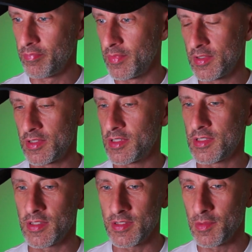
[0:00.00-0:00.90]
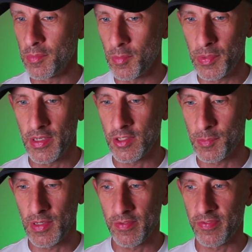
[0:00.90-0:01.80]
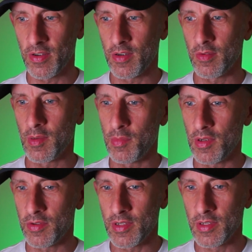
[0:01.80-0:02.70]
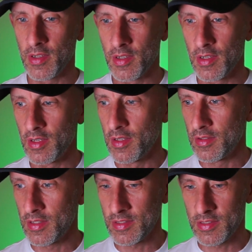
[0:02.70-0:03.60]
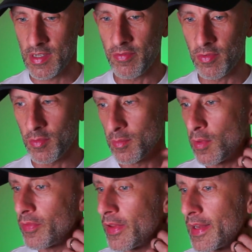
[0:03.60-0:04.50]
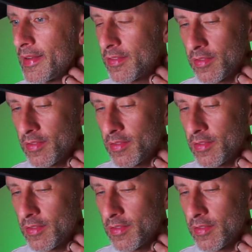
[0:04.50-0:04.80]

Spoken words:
It's just a simple PHP file, upload it. There's several of them on there,